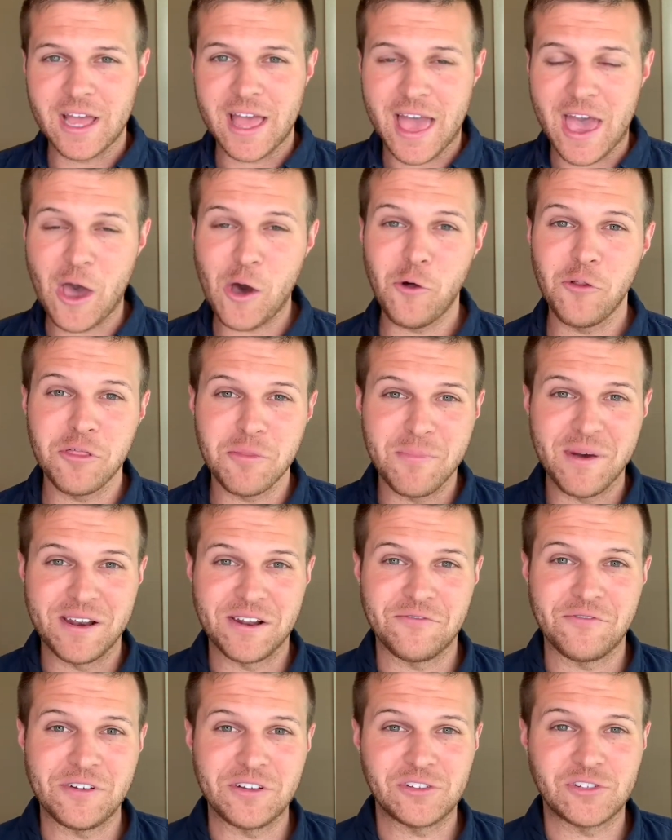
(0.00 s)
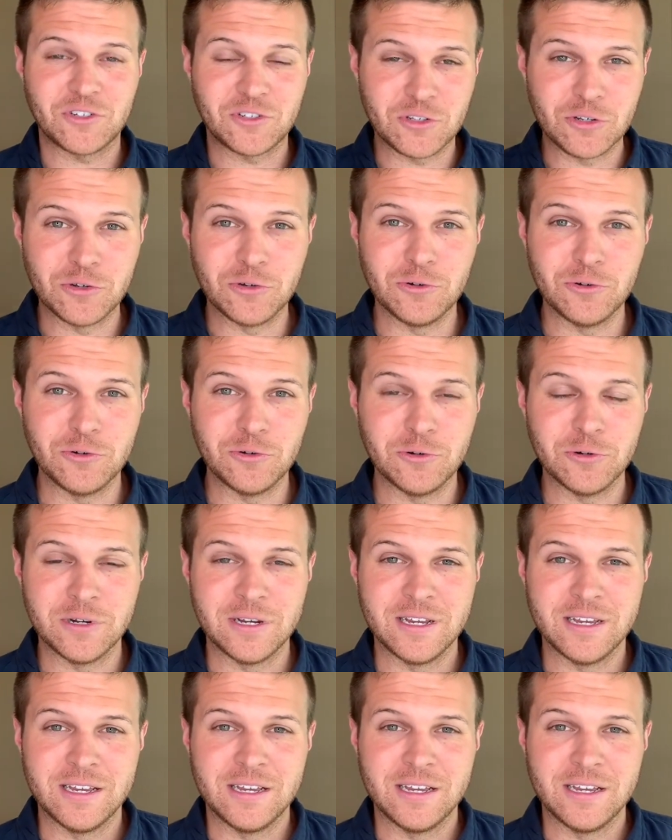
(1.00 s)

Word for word: health benefits to